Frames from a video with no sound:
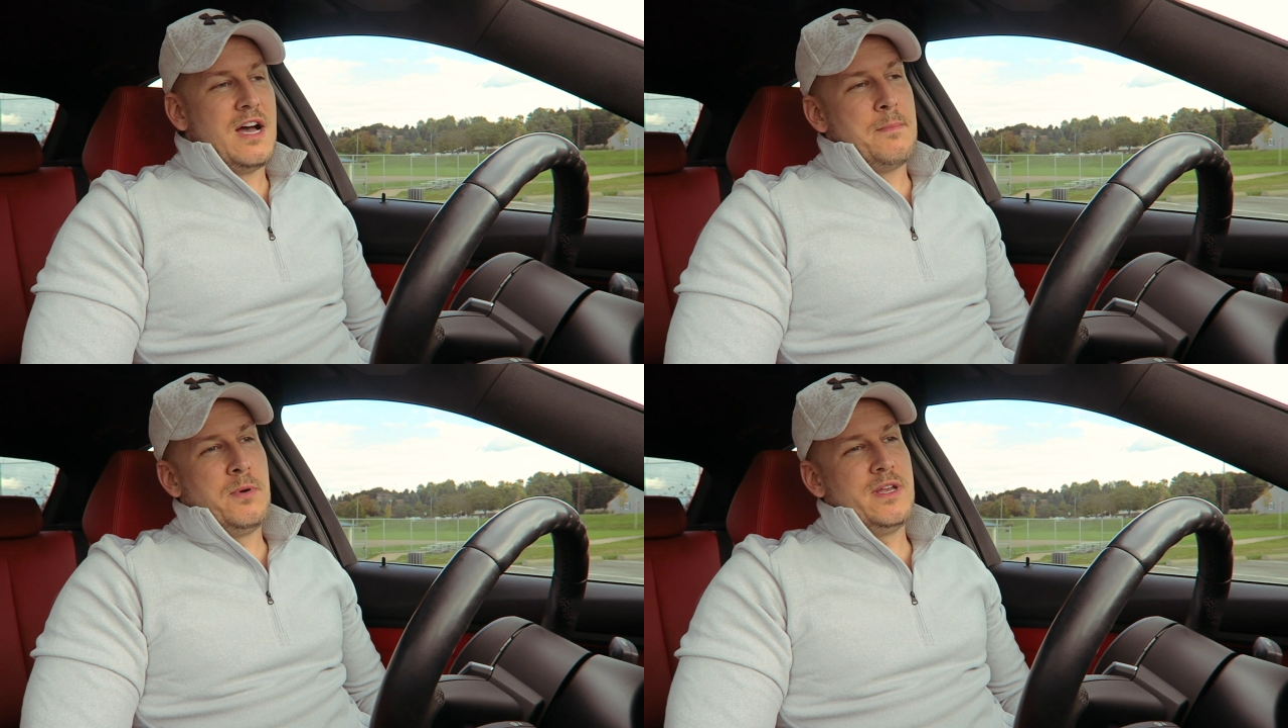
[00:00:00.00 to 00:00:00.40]

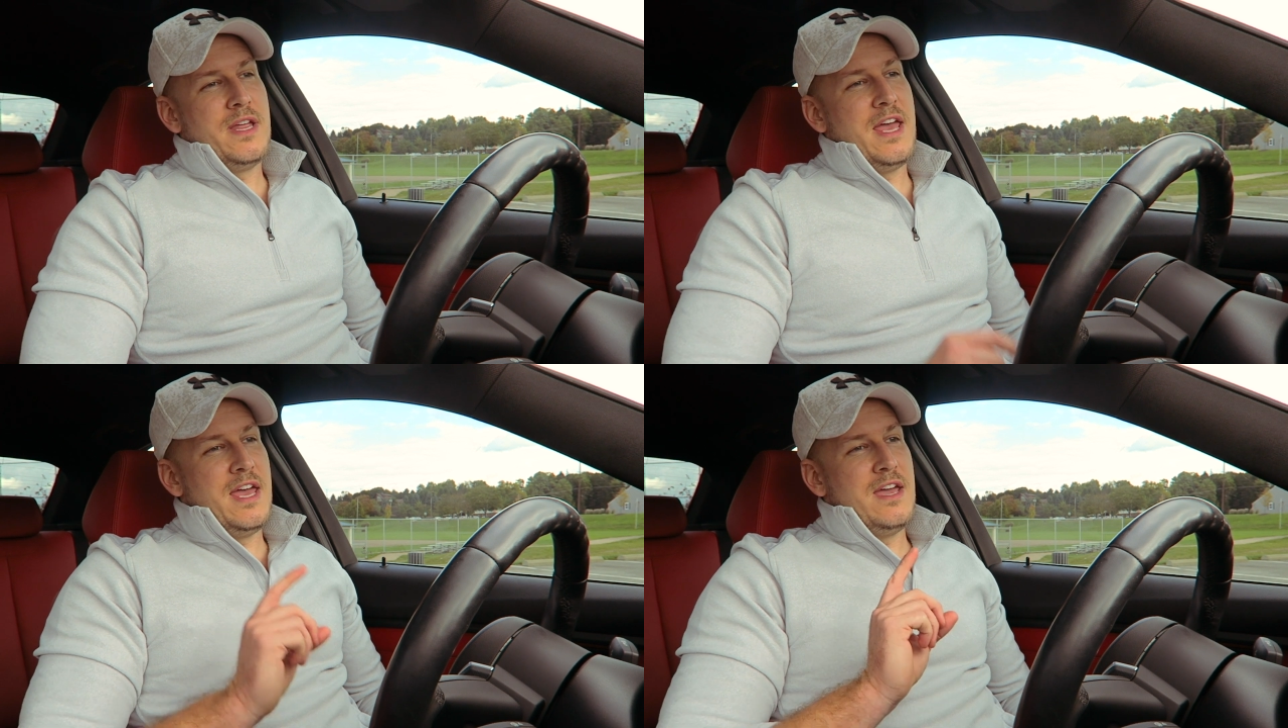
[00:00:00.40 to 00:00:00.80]
I
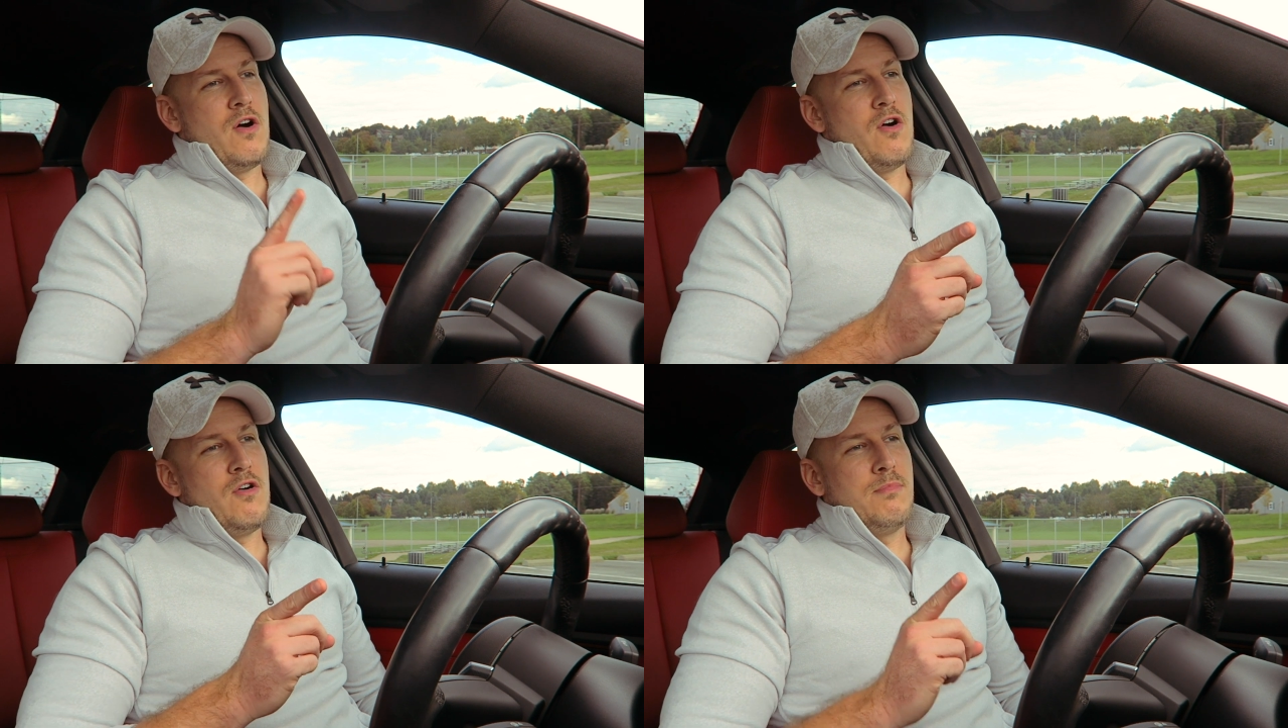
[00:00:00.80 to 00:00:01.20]
put a
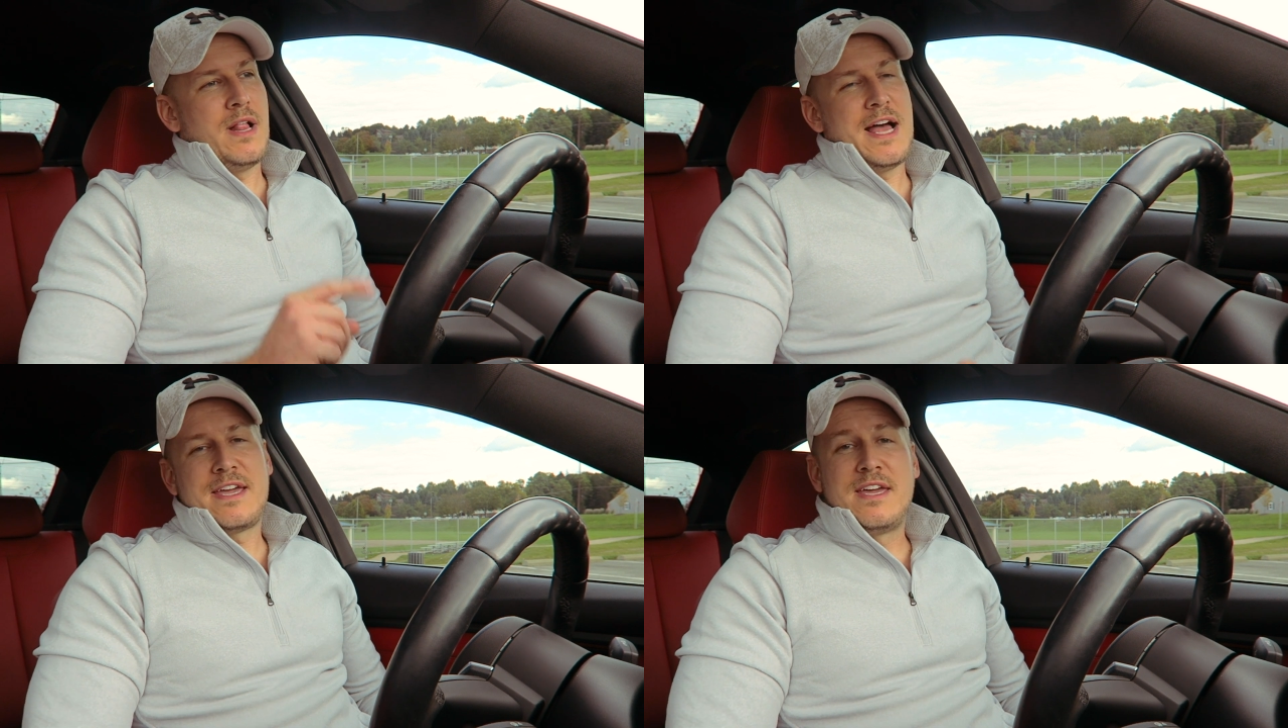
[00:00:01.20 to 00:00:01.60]
all
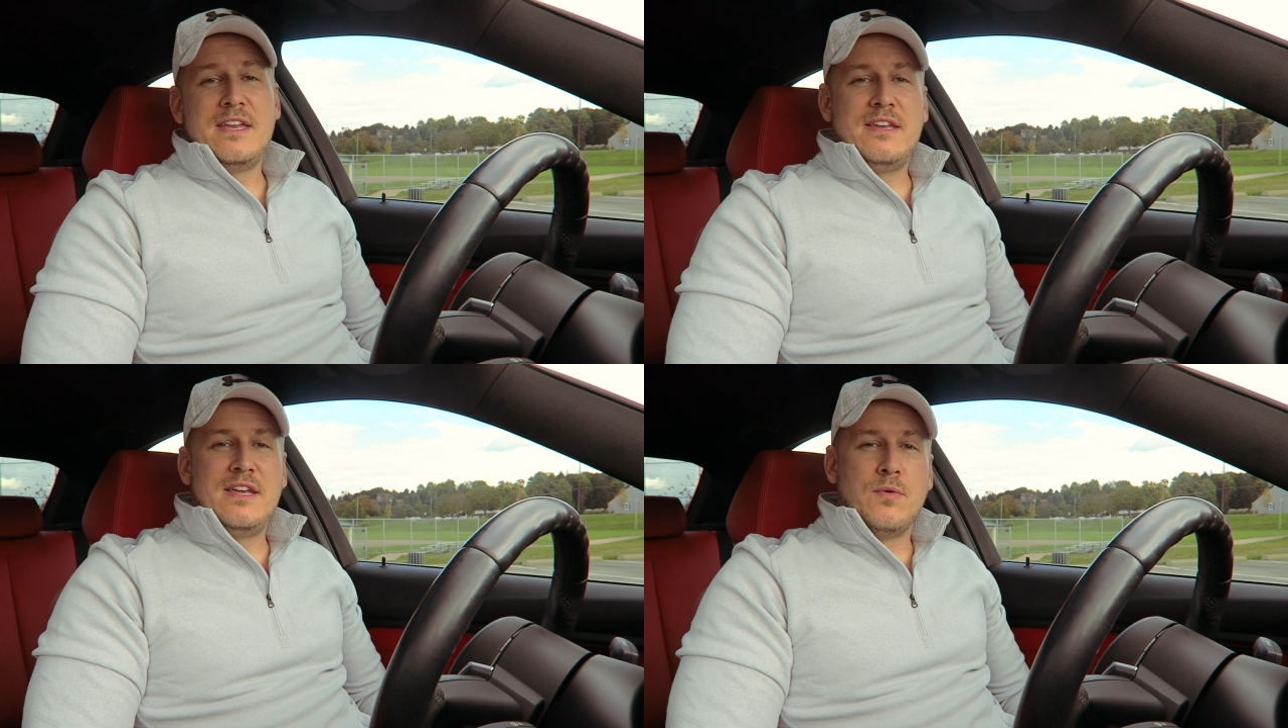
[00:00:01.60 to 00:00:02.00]
black
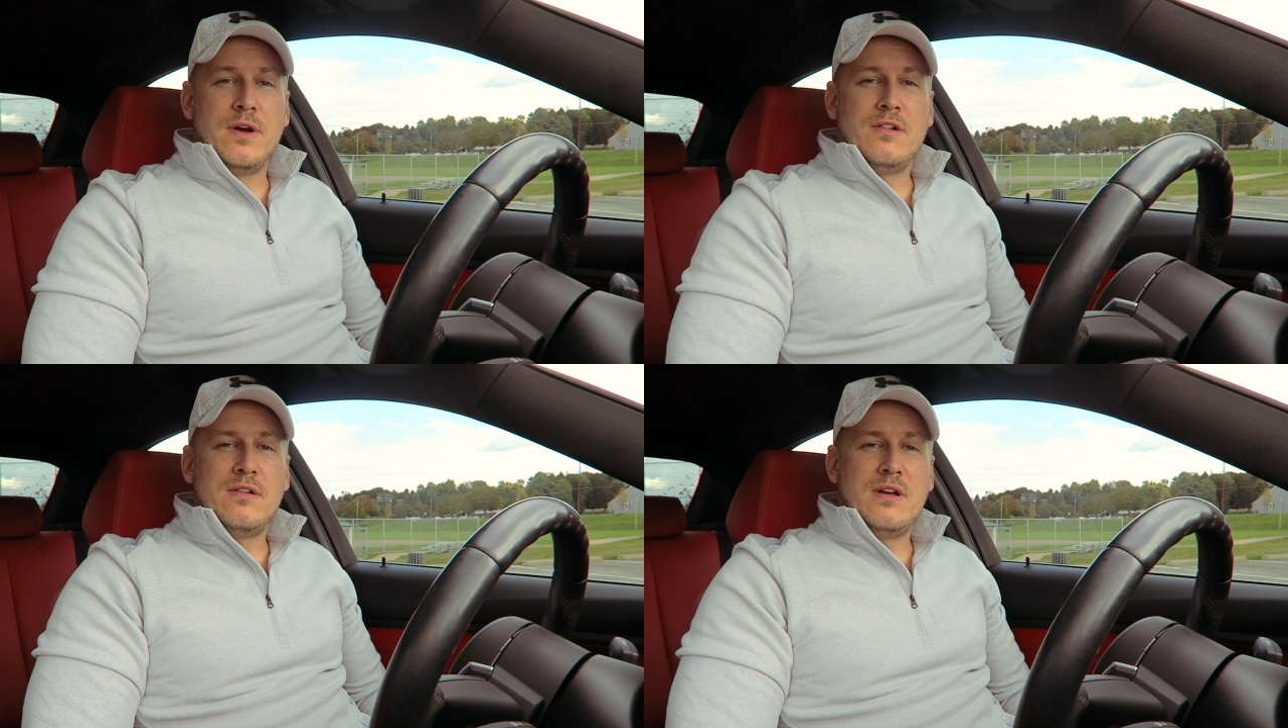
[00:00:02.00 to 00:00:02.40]
kidney
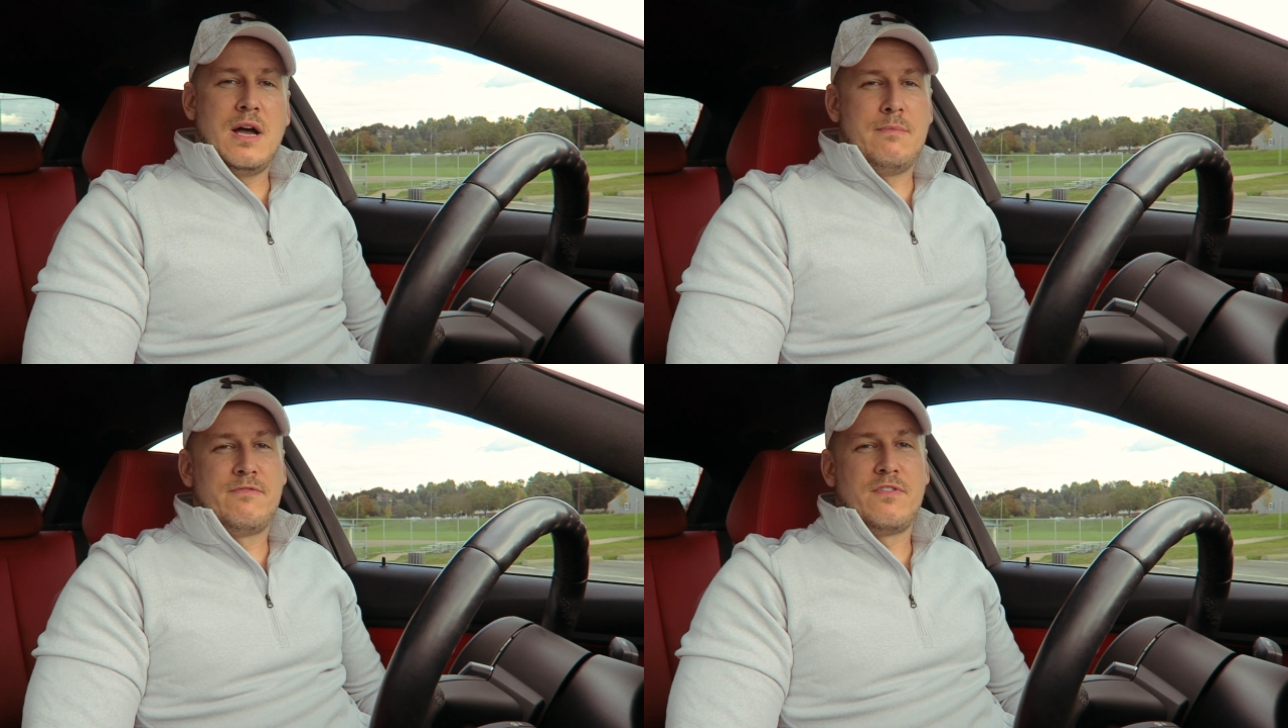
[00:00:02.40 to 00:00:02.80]
grille
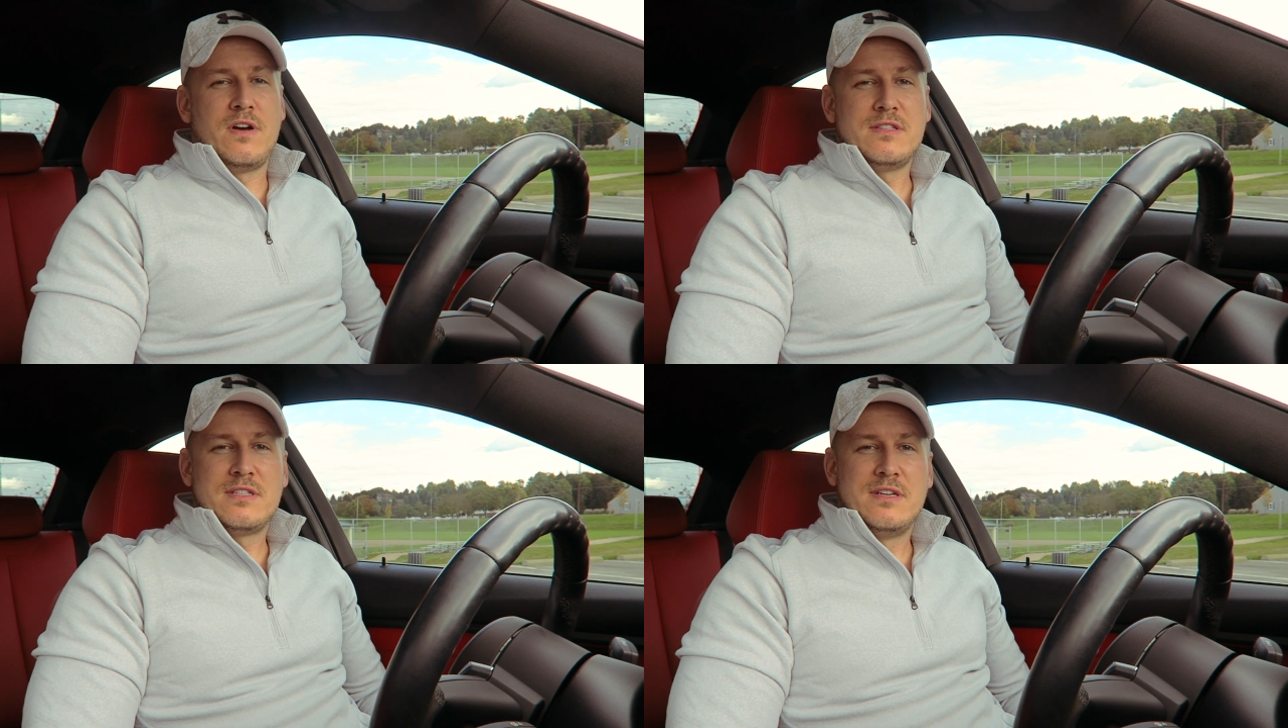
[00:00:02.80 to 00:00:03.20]
up
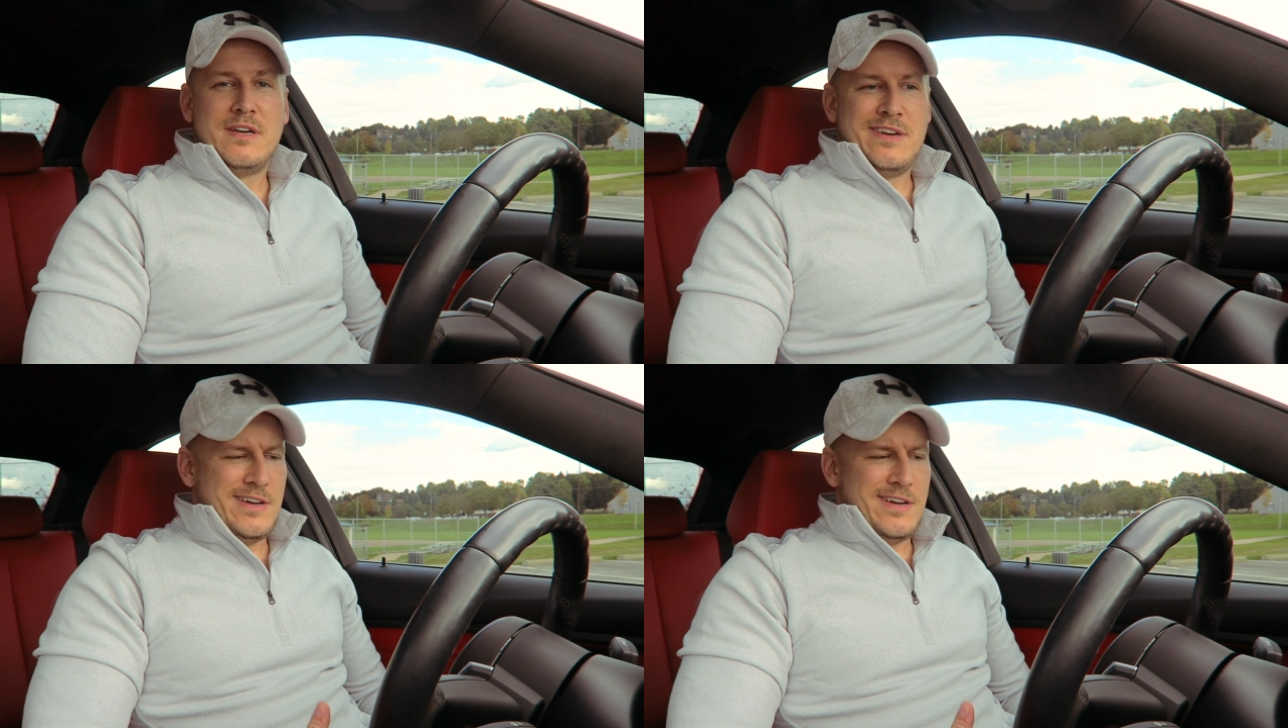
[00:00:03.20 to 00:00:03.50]
front.